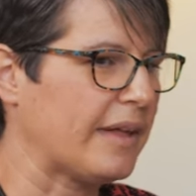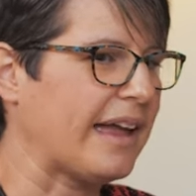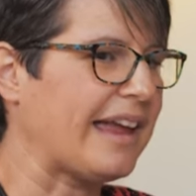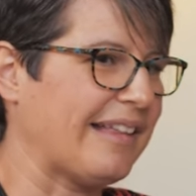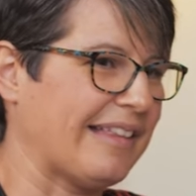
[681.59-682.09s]

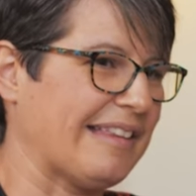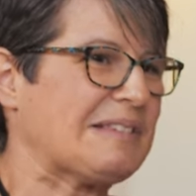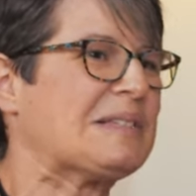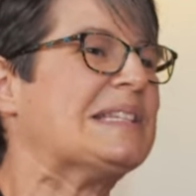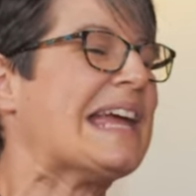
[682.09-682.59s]
I,
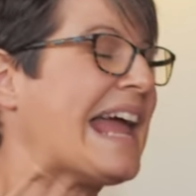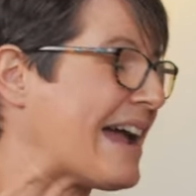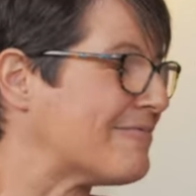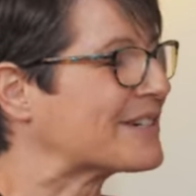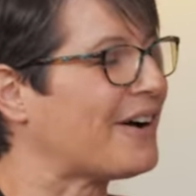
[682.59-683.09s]
today
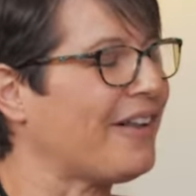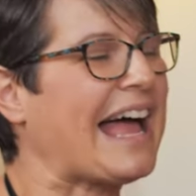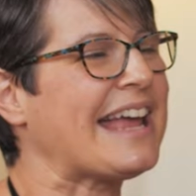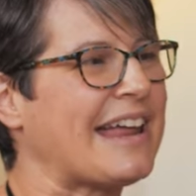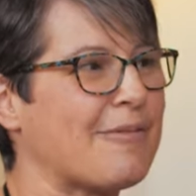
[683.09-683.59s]
I would call
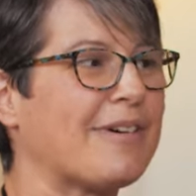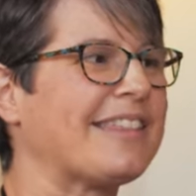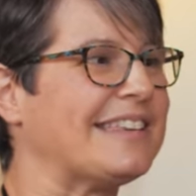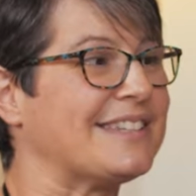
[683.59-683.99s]
high net worth